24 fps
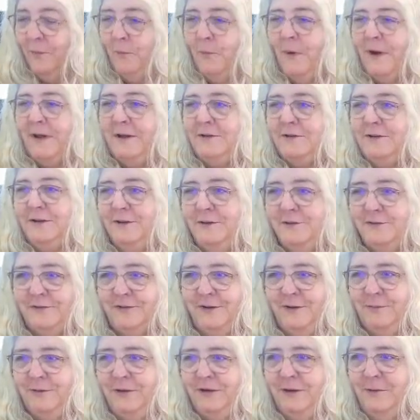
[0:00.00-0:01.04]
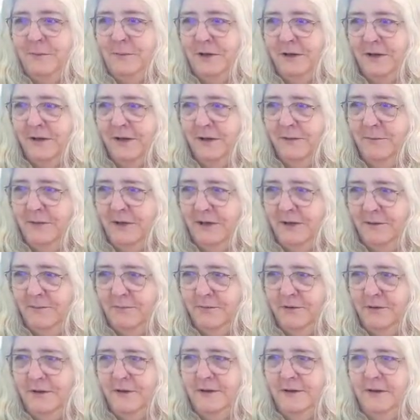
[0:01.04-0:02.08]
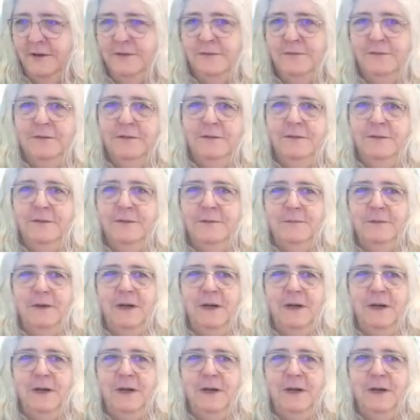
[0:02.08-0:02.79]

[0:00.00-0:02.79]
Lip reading: Wait till you see what I've been coming up with, though. Oh my